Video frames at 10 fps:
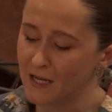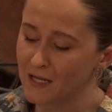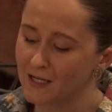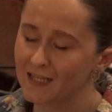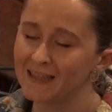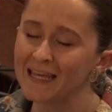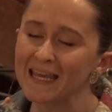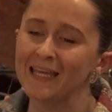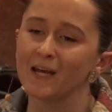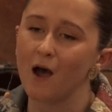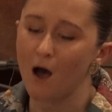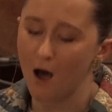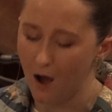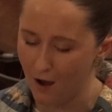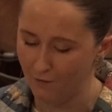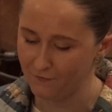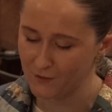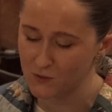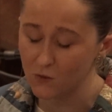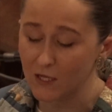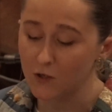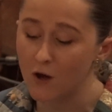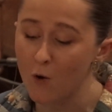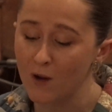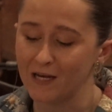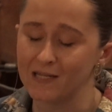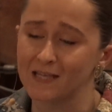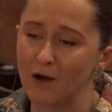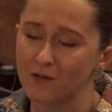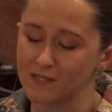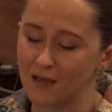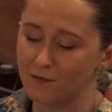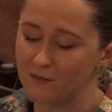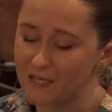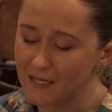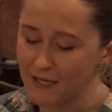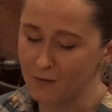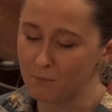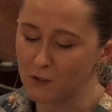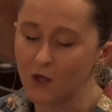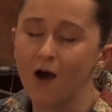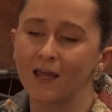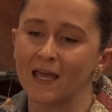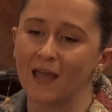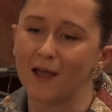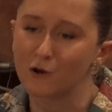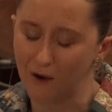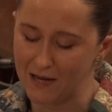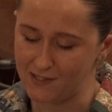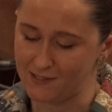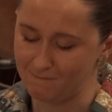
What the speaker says: clean off so that no one is outside of healing, belonging, and grace.